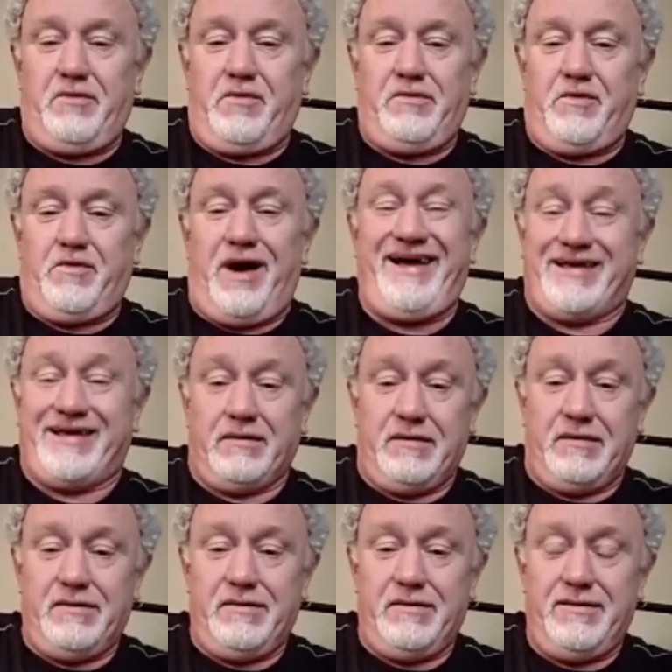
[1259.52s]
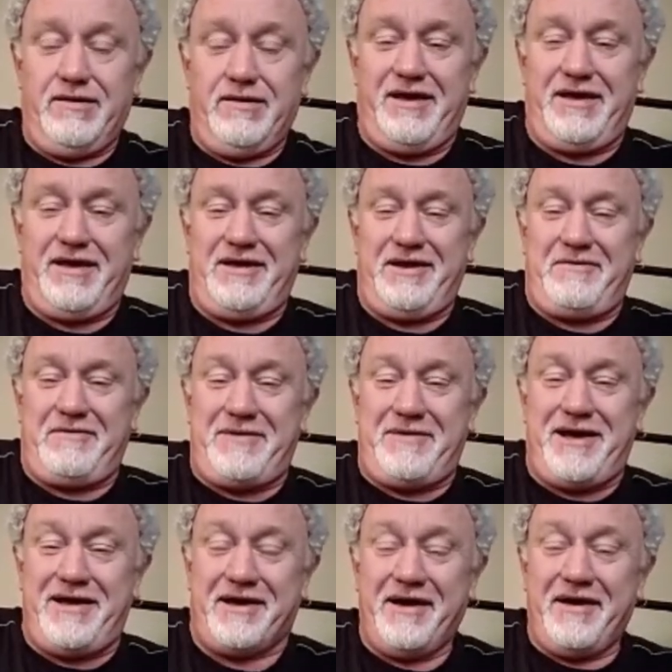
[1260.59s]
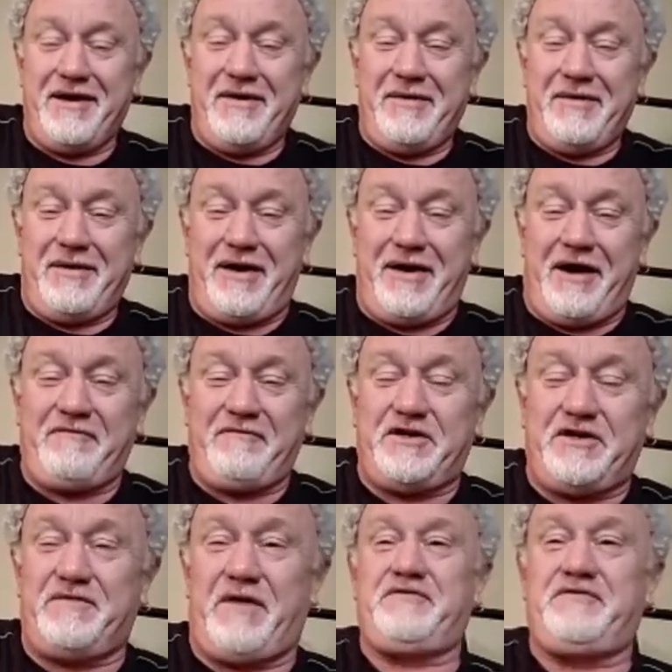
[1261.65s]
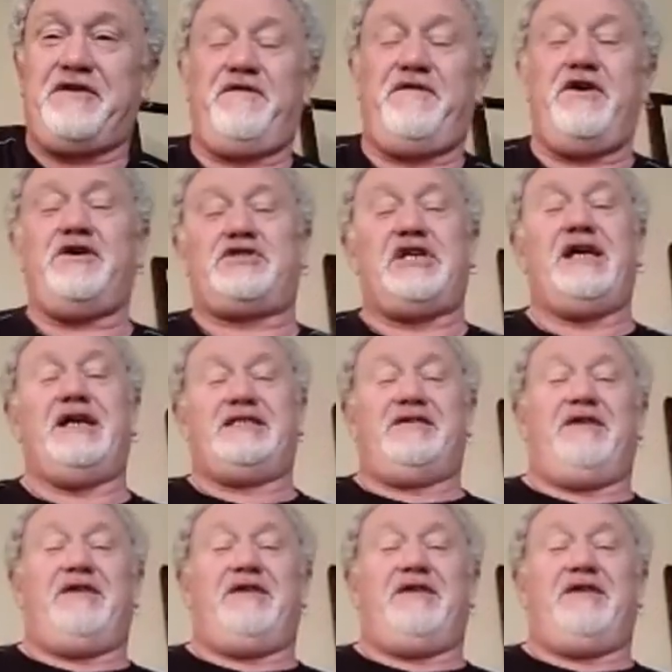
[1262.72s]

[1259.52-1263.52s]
Why? You know what I mean? Well, after 40 years of